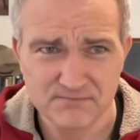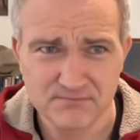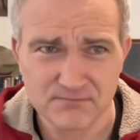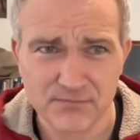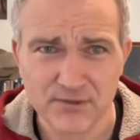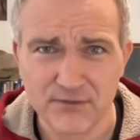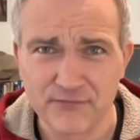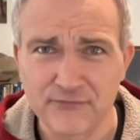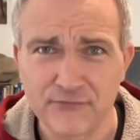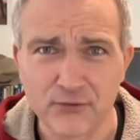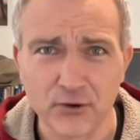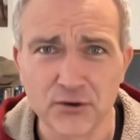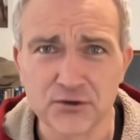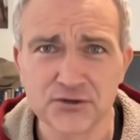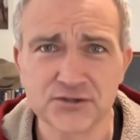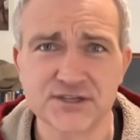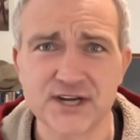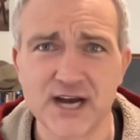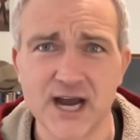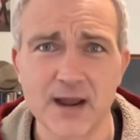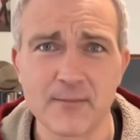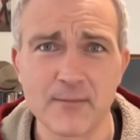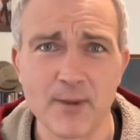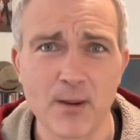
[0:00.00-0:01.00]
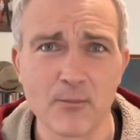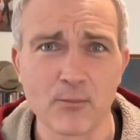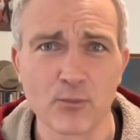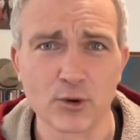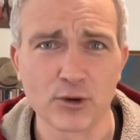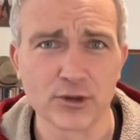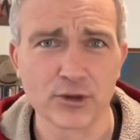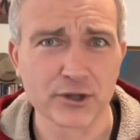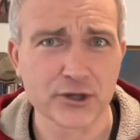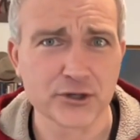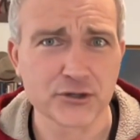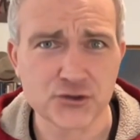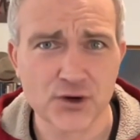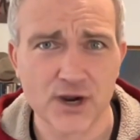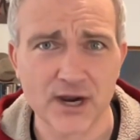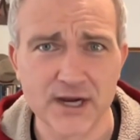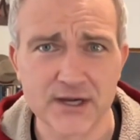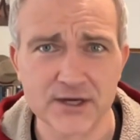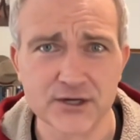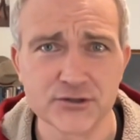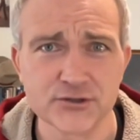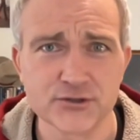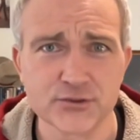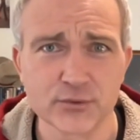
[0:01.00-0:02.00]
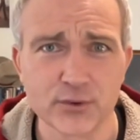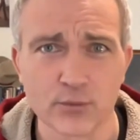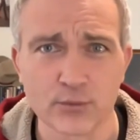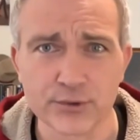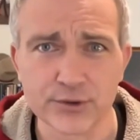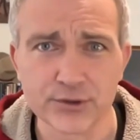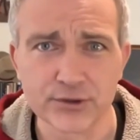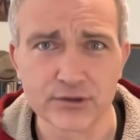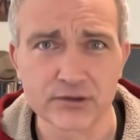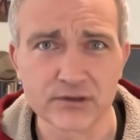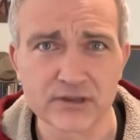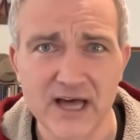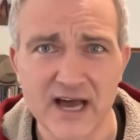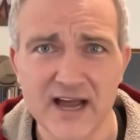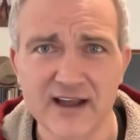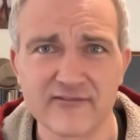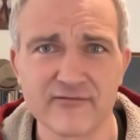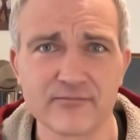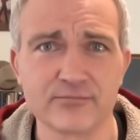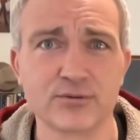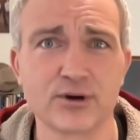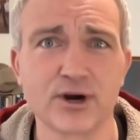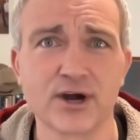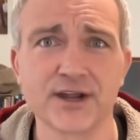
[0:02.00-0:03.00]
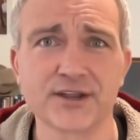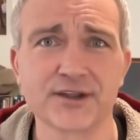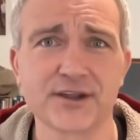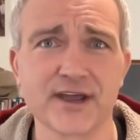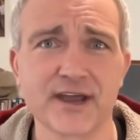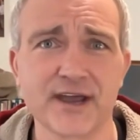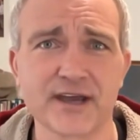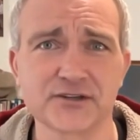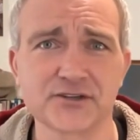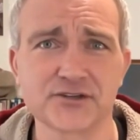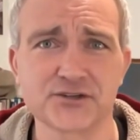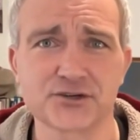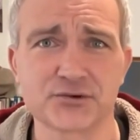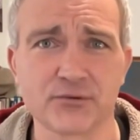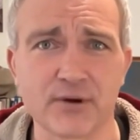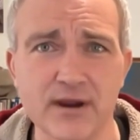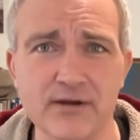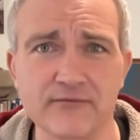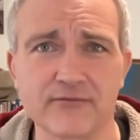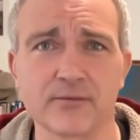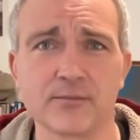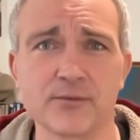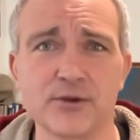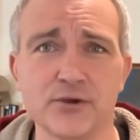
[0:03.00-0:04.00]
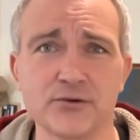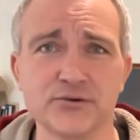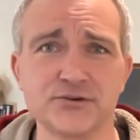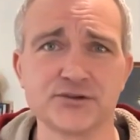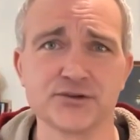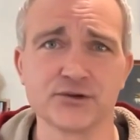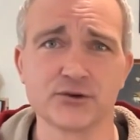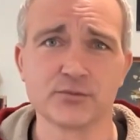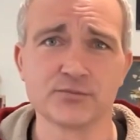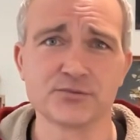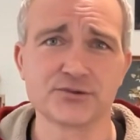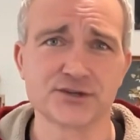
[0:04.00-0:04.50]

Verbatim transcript: the first time I'm really trying to do a real live broadcast straight from YouTube.